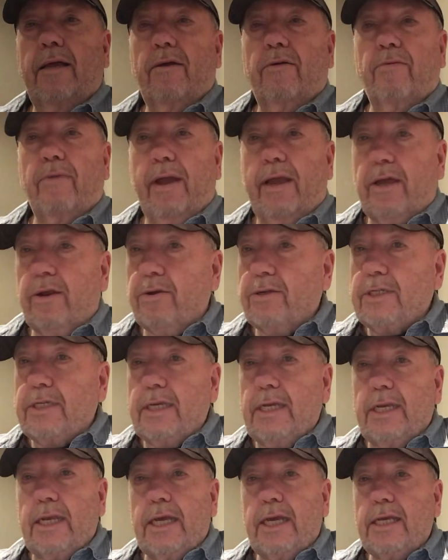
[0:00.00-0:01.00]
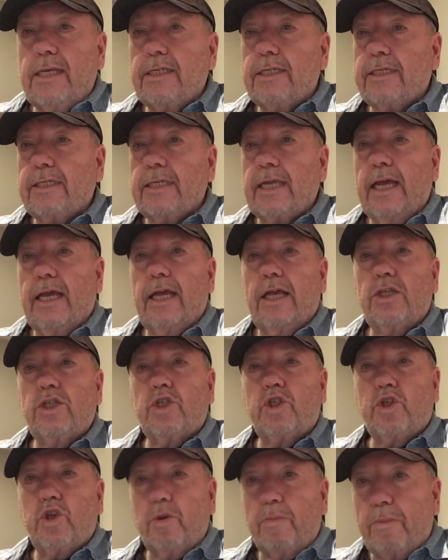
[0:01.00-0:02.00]
regular CDs,
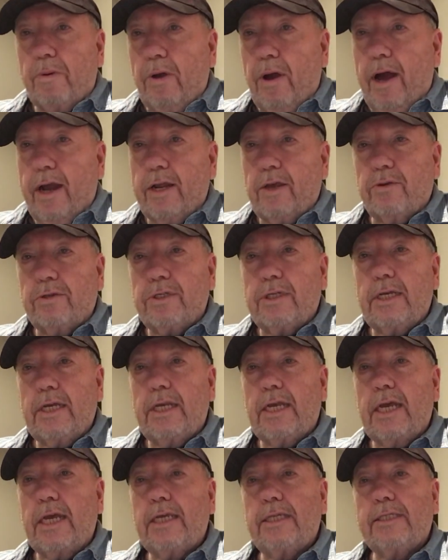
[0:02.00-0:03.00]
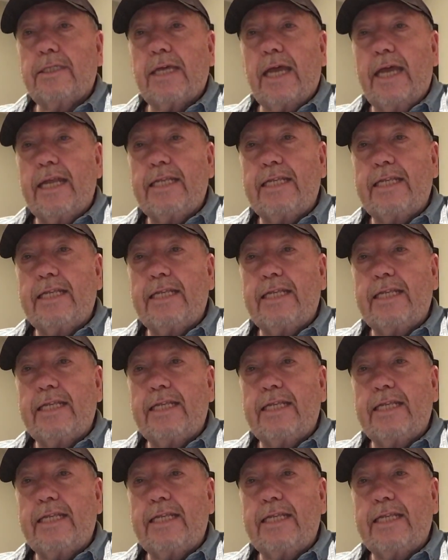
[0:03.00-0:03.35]
super audio CDs,